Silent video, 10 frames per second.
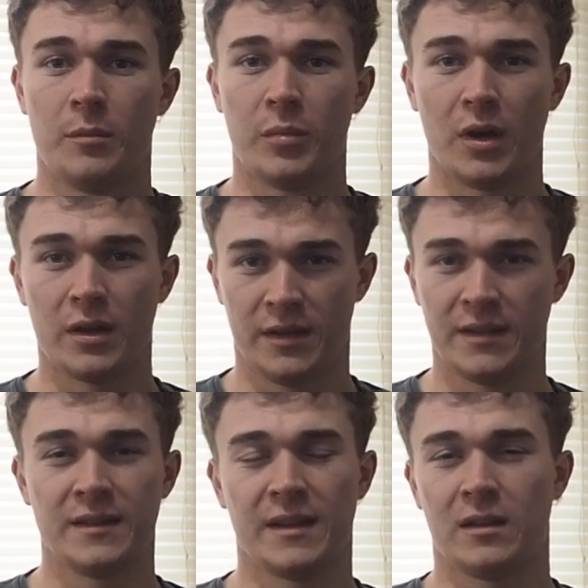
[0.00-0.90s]
but it
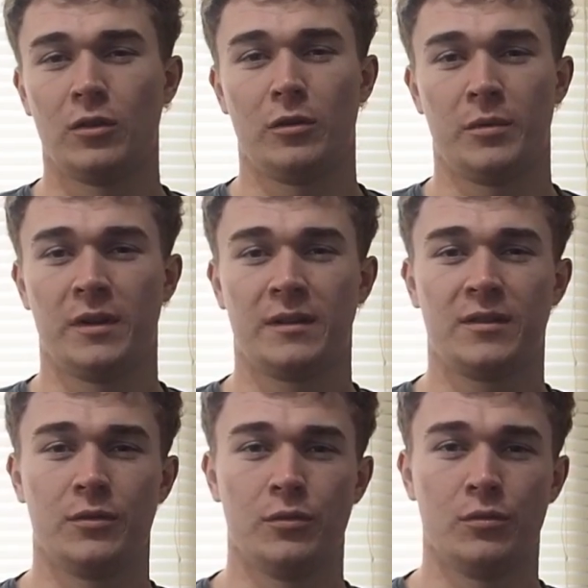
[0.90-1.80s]
did take a little bit
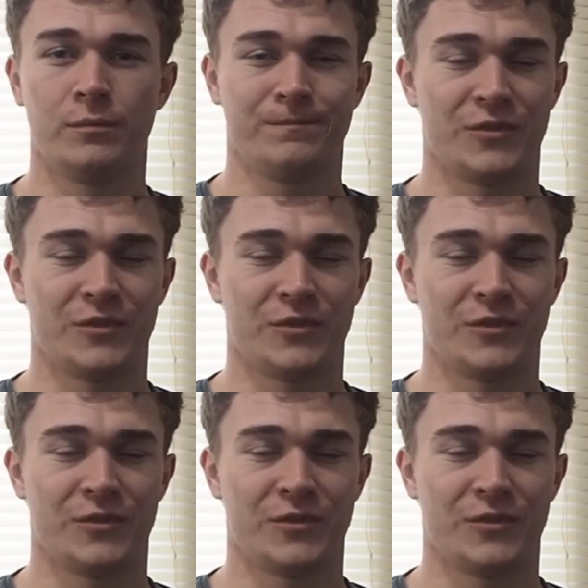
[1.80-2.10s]
to